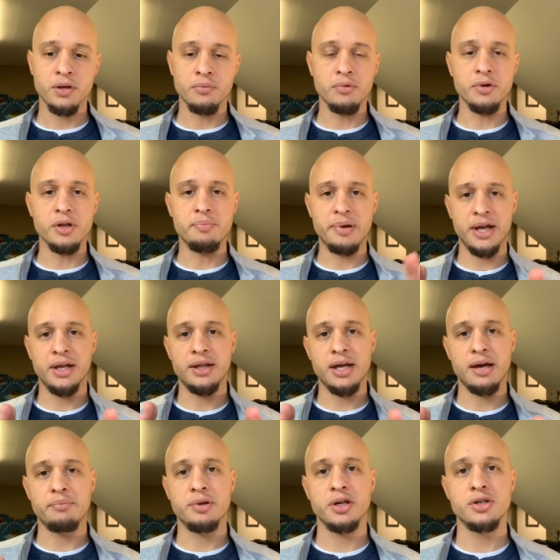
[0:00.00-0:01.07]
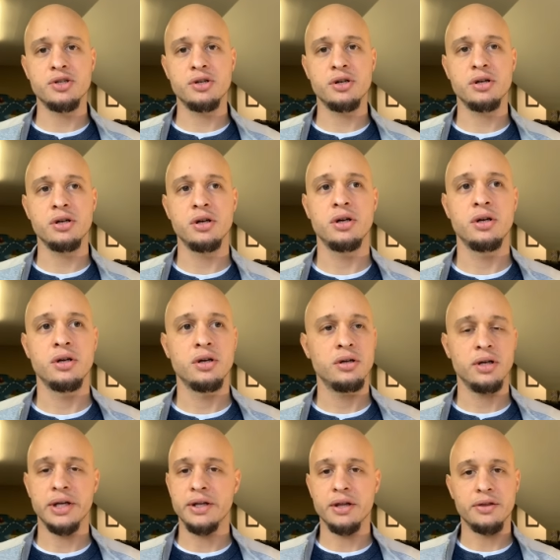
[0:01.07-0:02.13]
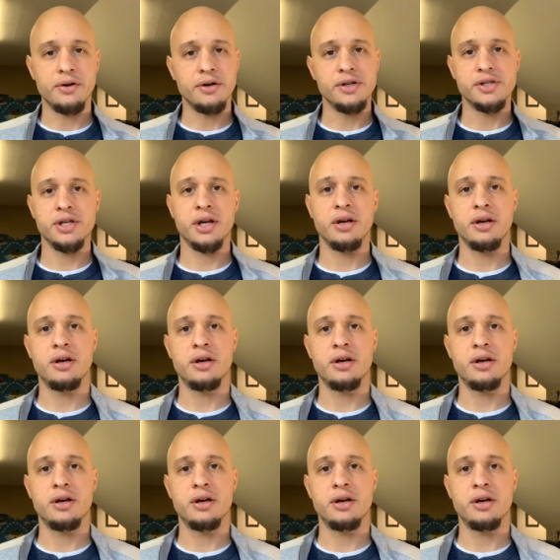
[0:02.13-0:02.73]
really paint that picture in the 30-second